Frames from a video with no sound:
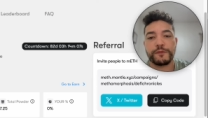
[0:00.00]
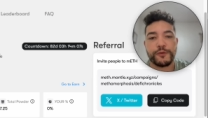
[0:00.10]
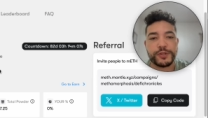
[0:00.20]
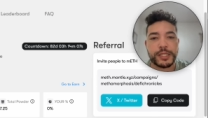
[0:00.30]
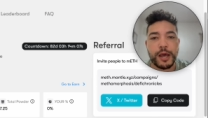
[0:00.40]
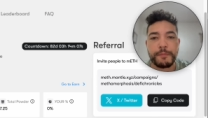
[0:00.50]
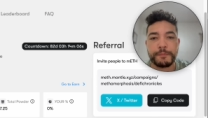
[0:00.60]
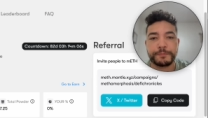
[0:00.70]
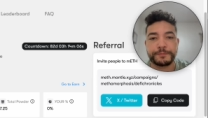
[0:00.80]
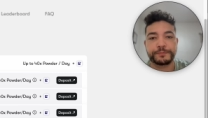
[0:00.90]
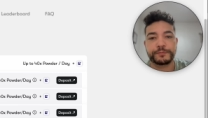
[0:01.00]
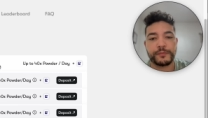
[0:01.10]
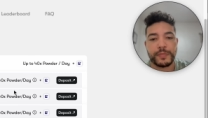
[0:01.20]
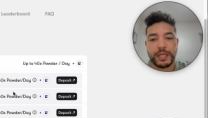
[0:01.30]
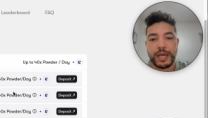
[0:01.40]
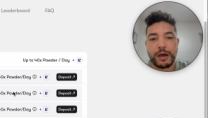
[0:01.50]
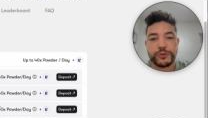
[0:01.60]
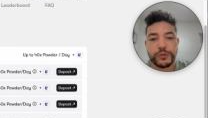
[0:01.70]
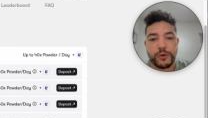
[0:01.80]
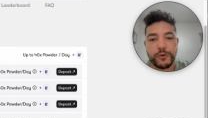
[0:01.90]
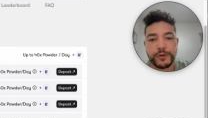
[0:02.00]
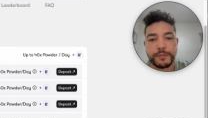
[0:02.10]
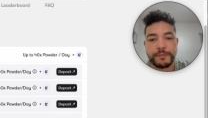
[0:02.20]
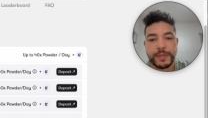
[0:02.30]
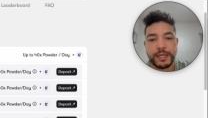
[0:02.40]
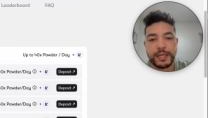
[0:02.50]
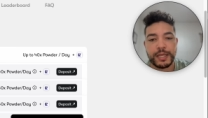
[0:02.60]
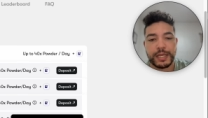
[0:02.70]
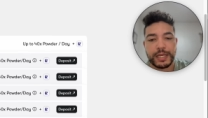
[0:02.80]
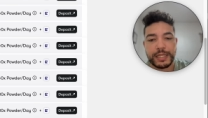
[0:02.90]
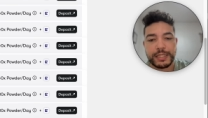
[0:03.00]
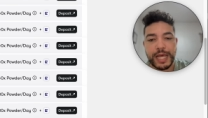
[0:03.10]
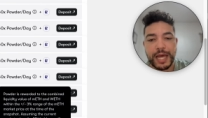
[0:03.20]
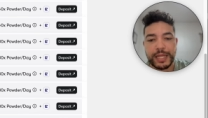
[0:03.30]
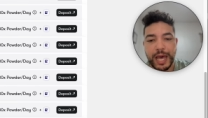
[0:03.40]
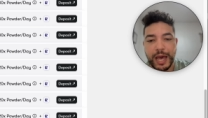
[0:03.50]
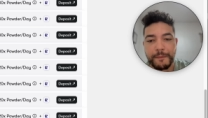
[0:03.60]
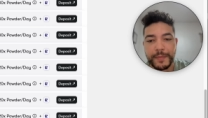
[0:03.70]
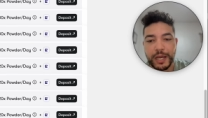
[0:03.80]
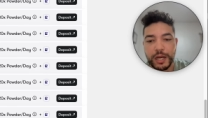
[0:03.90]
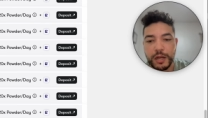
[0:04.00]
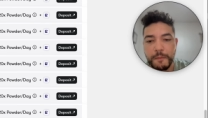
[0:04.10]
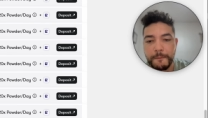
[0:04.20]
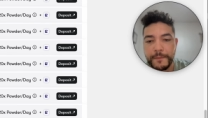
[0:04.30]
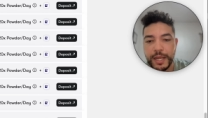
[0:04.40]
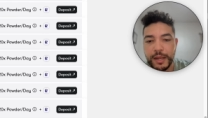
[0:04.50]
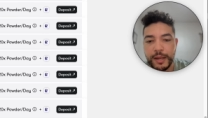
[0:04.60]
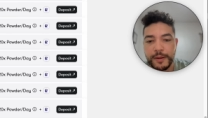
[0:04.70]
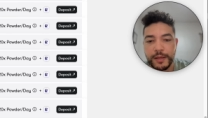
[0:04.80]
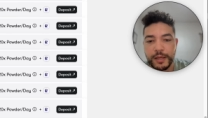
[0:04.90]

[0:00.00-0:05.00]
first step, how to earn, is that I'm gonna be